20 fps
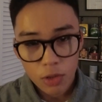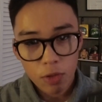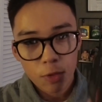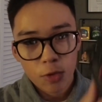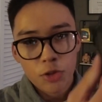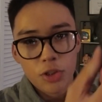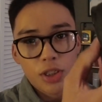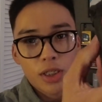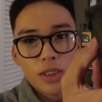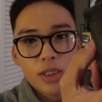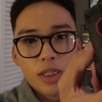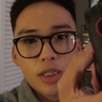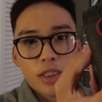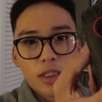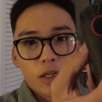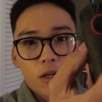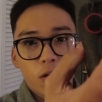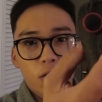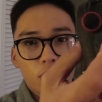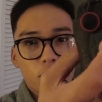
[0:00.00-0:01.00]
The other side,
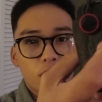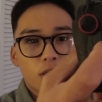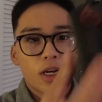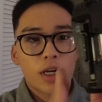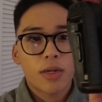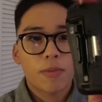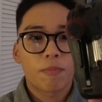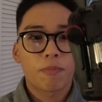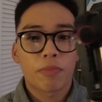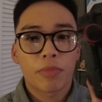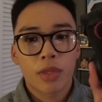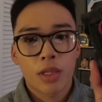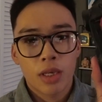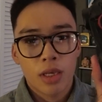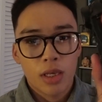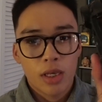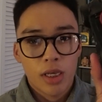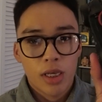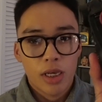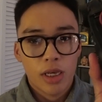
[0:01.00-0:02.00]
it's a card slot,
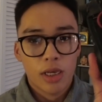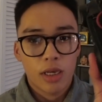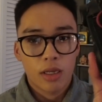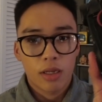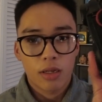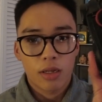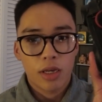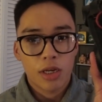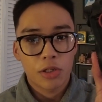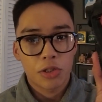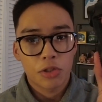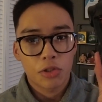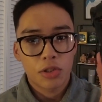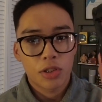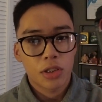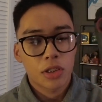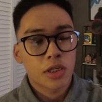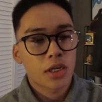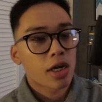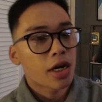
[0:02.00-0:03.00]
and as you
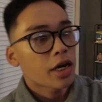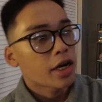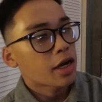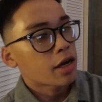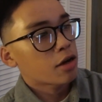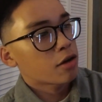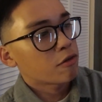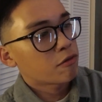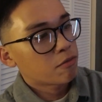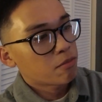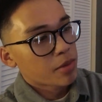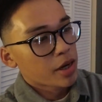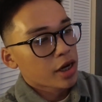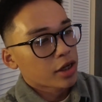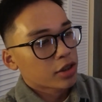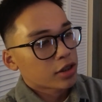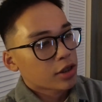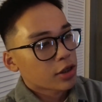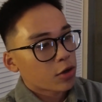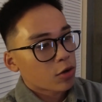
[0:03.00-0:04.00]
see, I have my
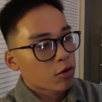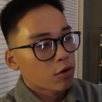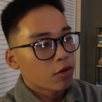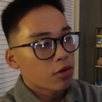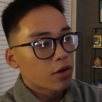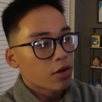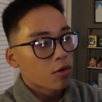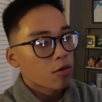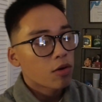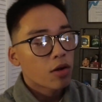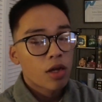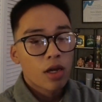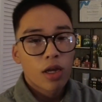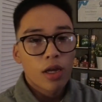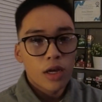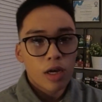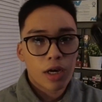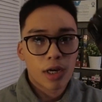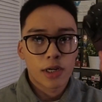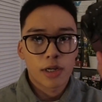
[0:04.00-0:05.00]
SD card in there.
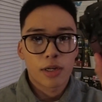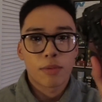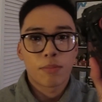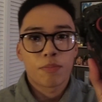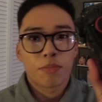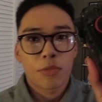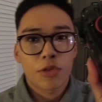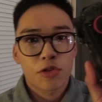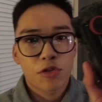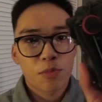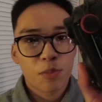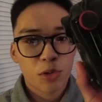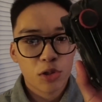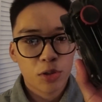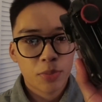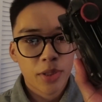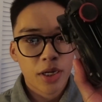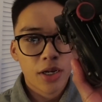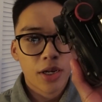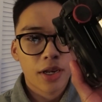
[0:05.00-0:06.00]
It
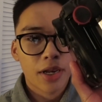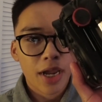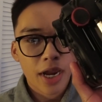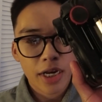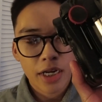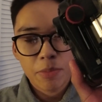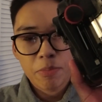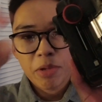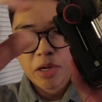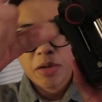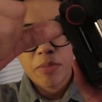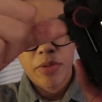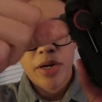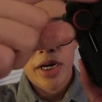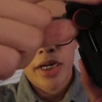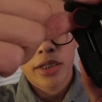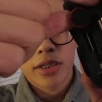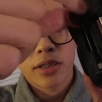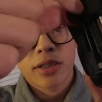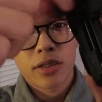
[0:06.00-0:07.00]
supports about 90
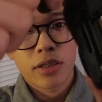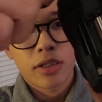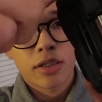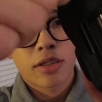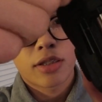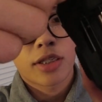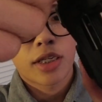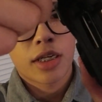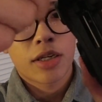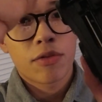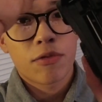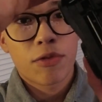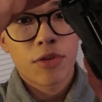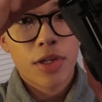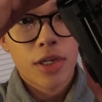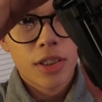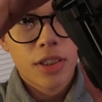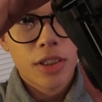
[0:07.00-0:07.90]
megabytes a second for the